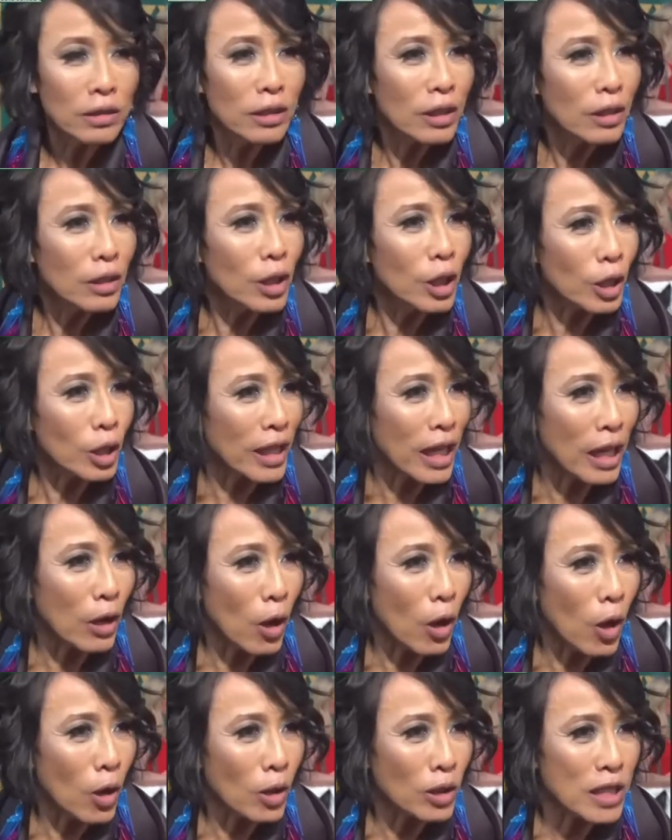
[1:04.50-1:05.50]
look at
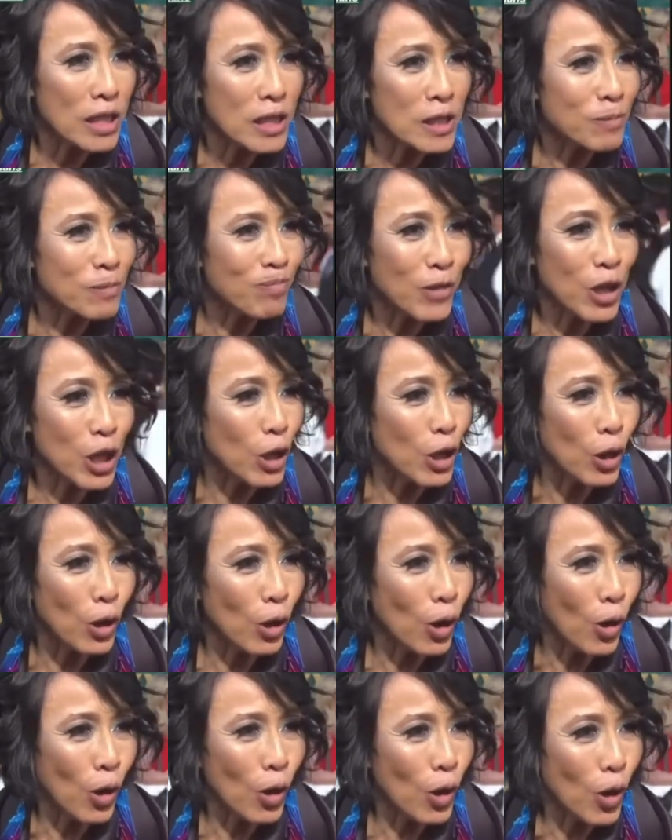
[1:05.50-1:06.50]
all these, you know,
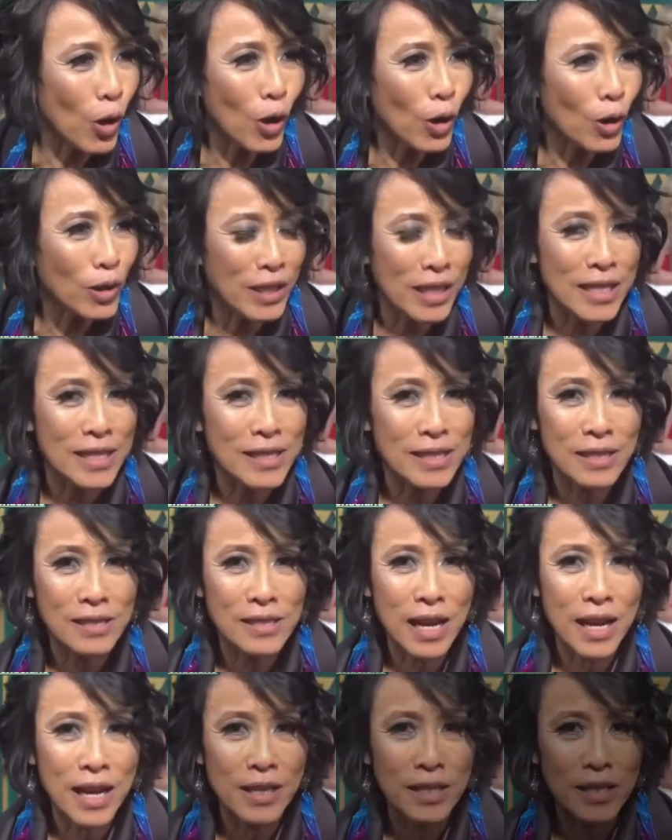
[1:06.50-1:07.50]
all these
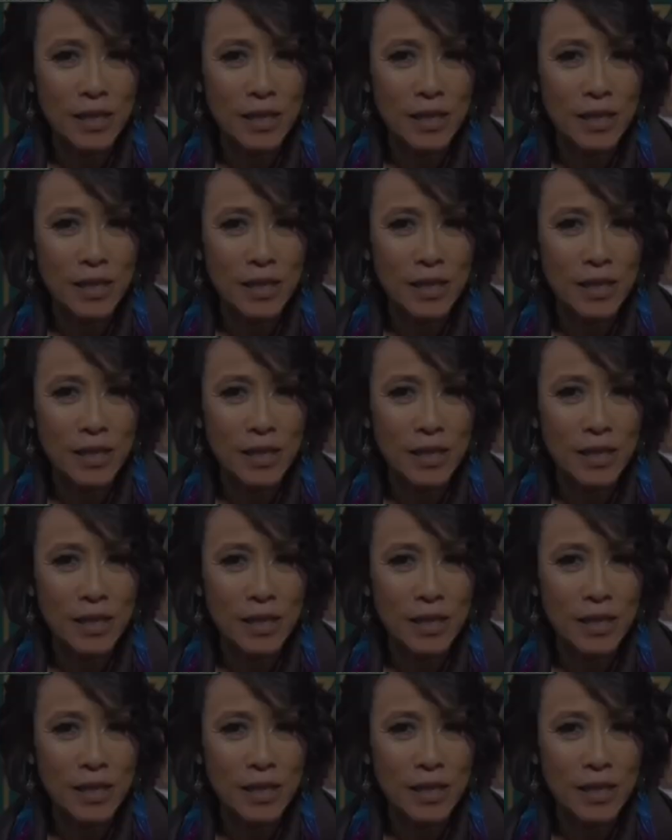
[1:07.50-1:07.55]
designers.